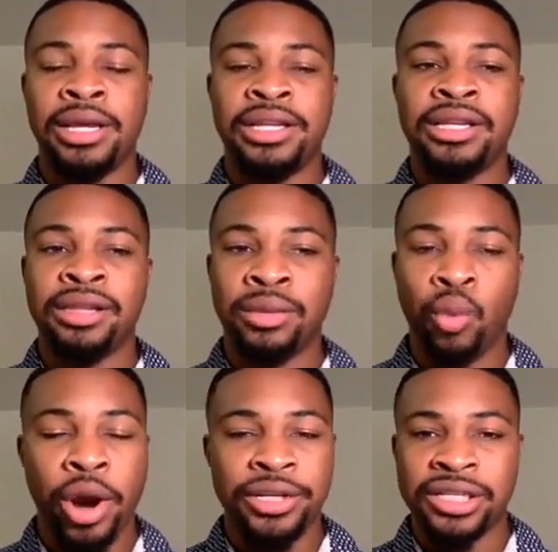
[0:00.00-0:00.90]
He
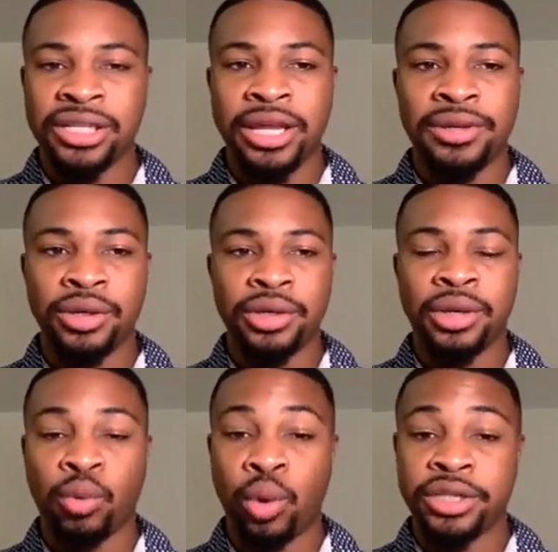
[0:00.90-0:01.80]
wears his sleeves on it,
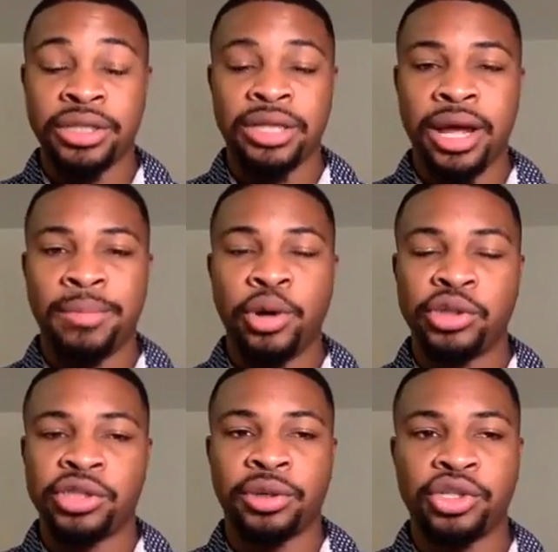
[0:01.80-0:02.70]
wears his
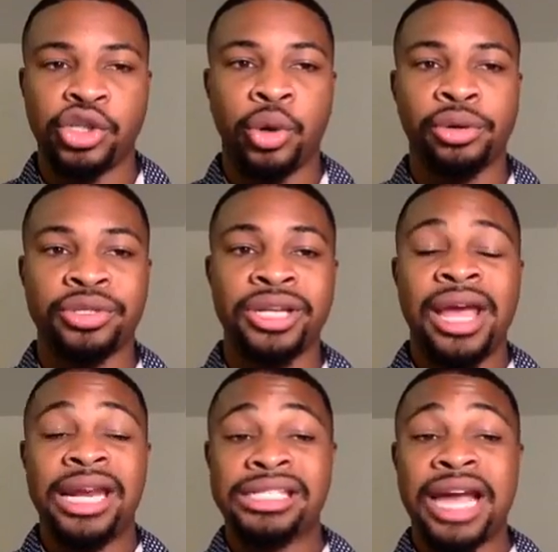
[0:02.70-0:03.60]
emotions on his shoulders.
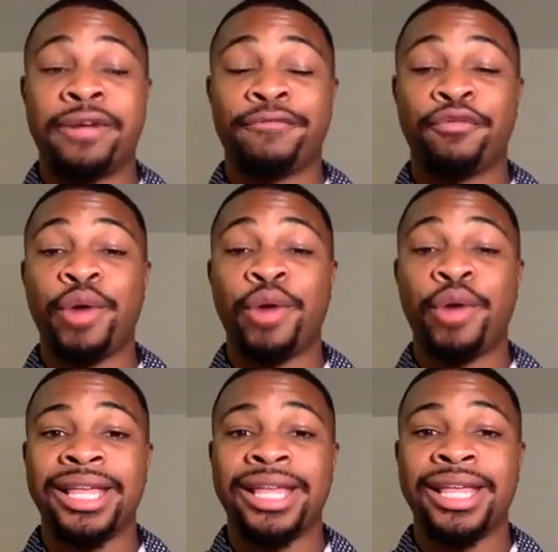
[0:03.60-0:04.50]
He's not afraid to
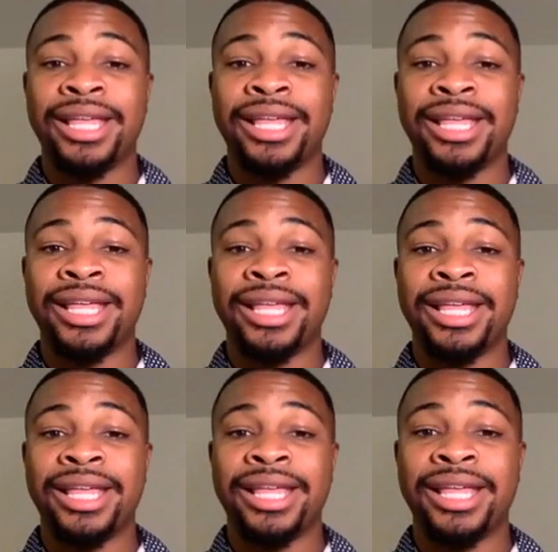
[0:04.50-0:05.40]
think what
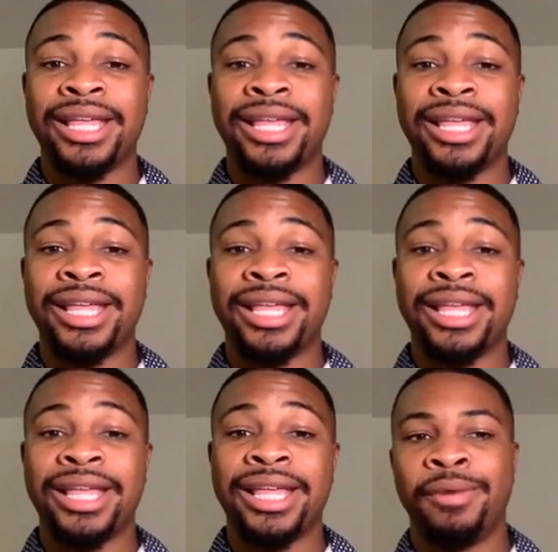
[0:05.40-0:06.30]
he wants, and I don't
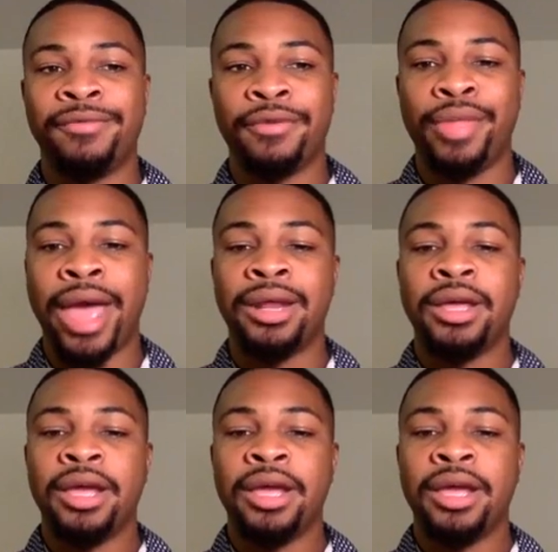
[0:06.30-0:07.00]
blame him for that.